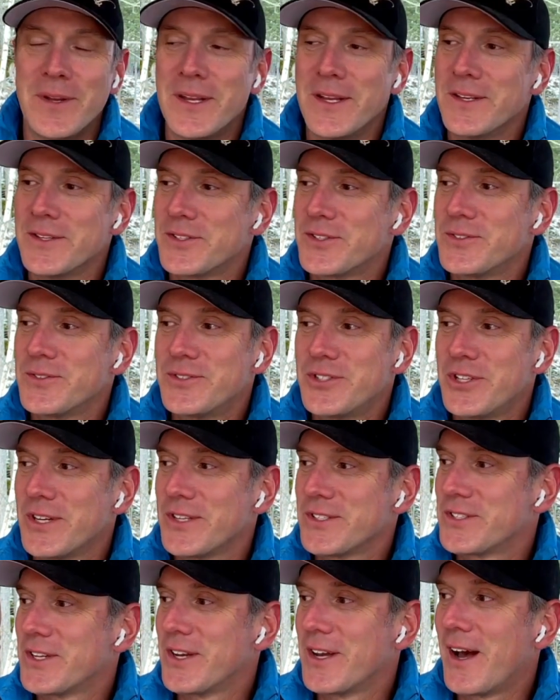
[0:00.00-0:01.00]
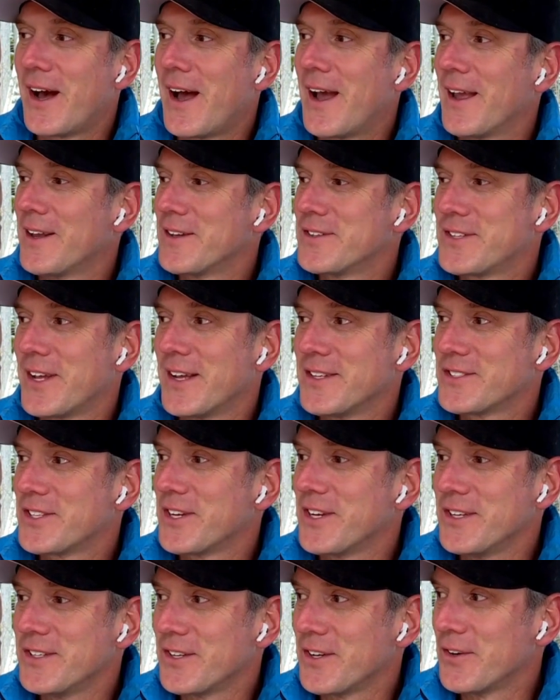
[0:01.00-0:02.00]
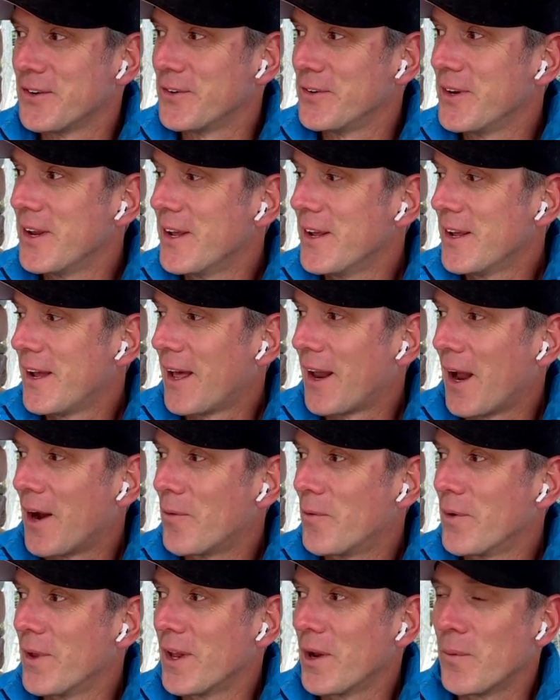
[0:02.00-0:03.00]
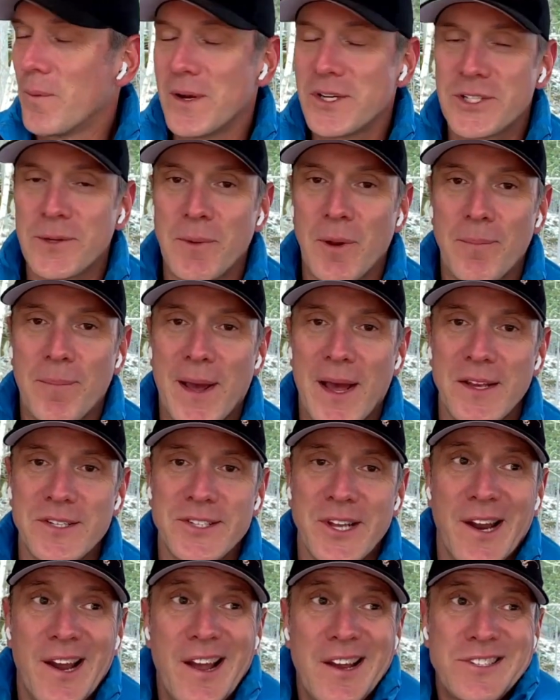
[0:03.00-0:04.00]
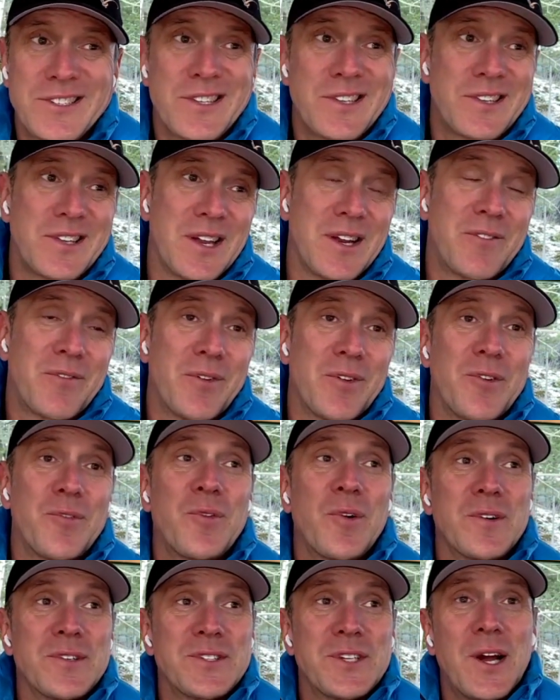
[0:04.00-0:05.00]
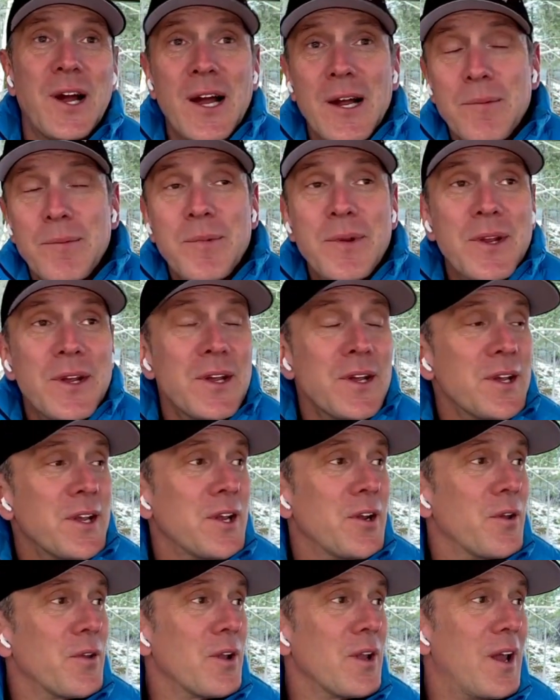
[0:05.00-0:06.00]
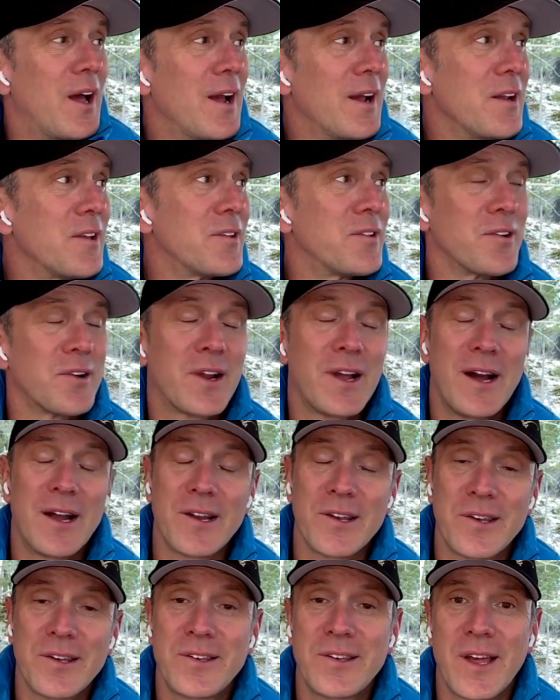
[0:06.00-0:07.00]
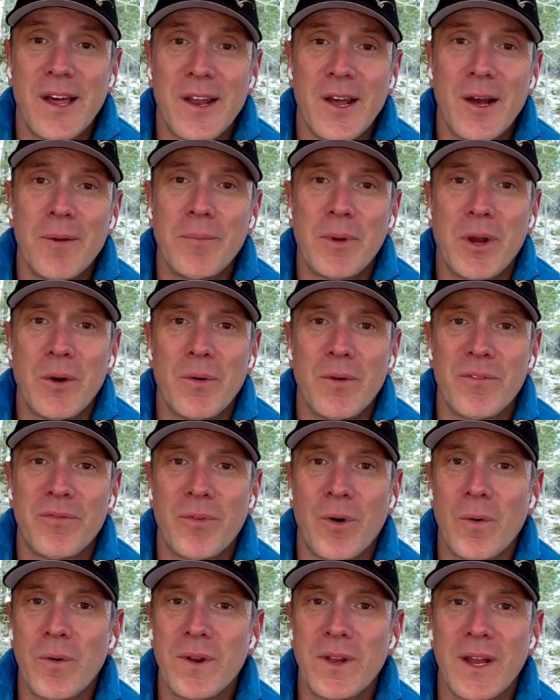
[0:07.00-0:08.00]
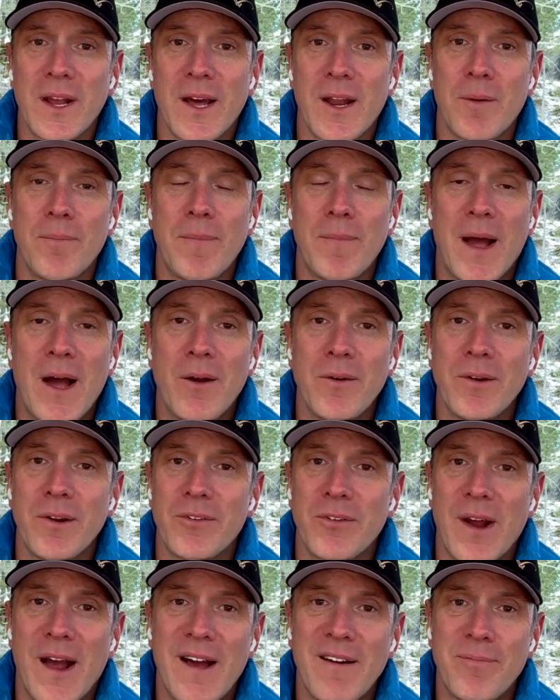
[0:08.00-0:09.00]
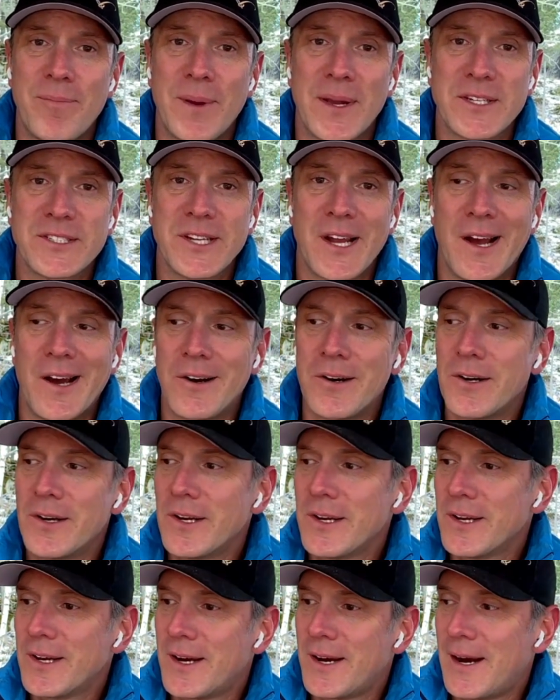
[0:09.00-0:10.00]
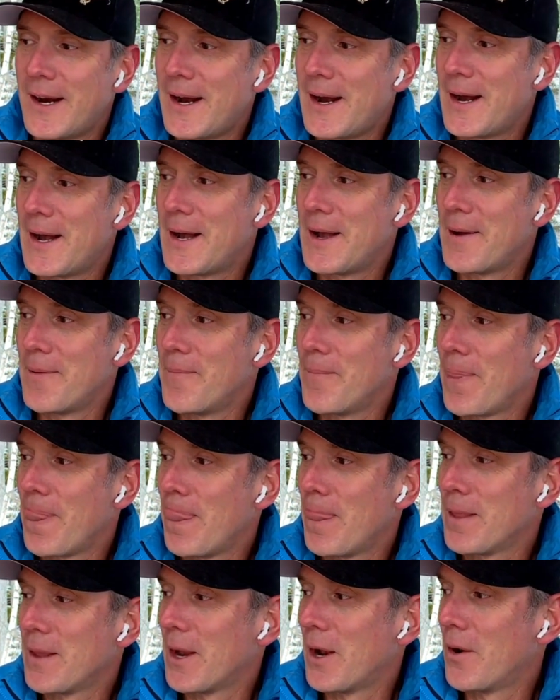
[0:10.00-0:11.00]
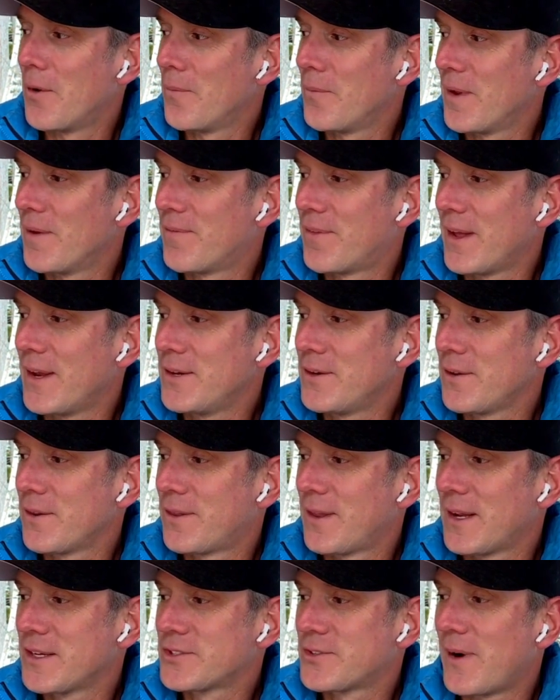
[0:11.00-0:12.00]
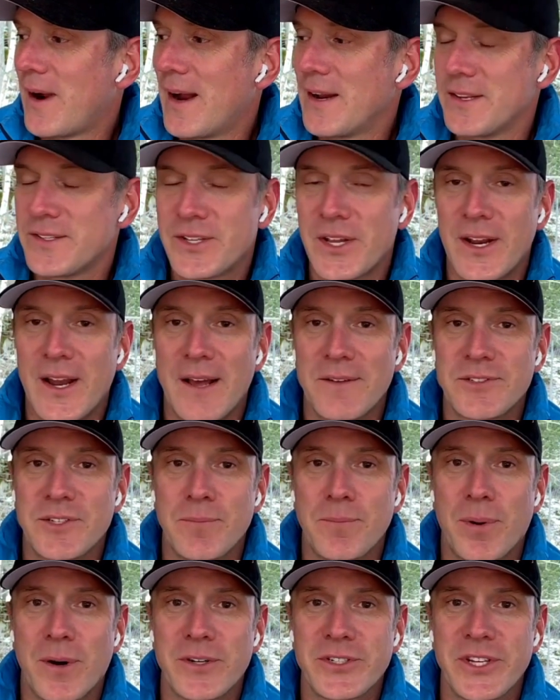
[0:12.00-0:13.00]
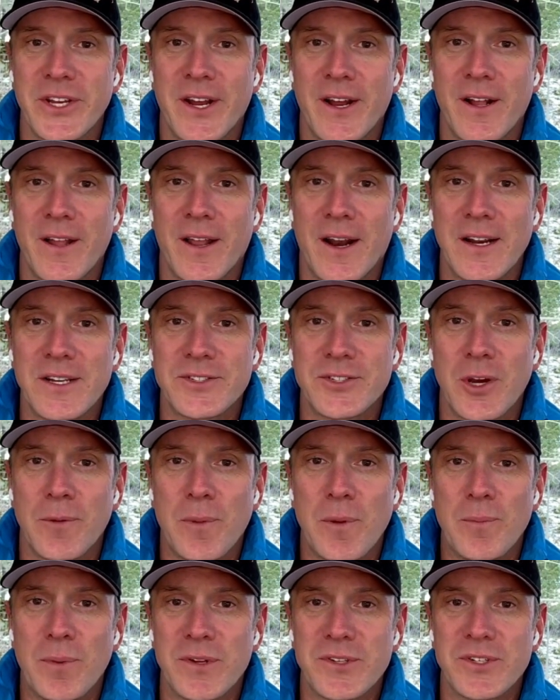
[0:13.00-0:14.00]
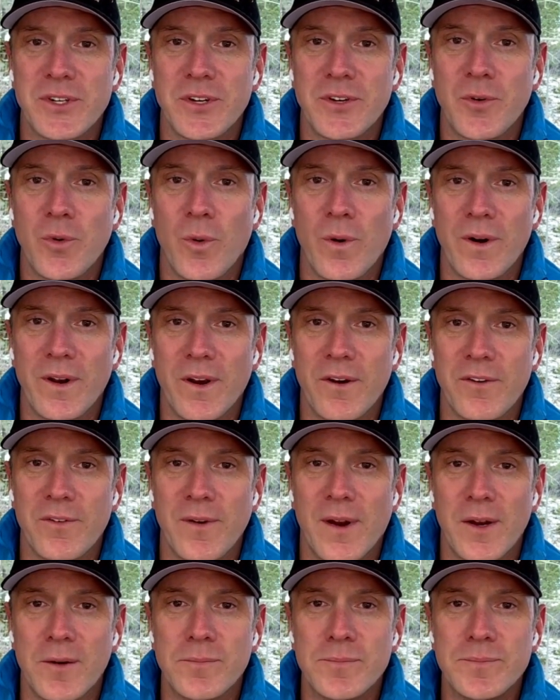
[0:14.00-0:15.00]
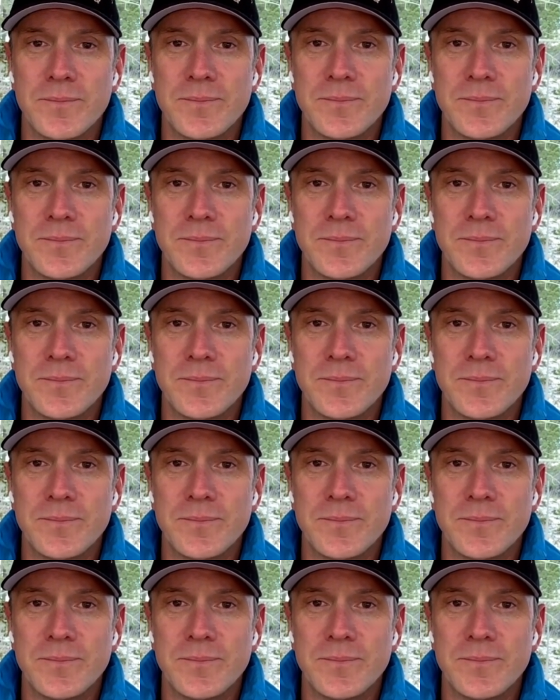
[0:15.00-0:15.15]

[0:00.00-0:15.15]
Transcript: He's just a high intensity dude. And I really wish him the best. And I actually think for the first time, the Lions are kind of set up going forward. They got a mountain of draft picks now. If they do things right, he's going to have some personnel, and I just hope he puts good coordinators around him.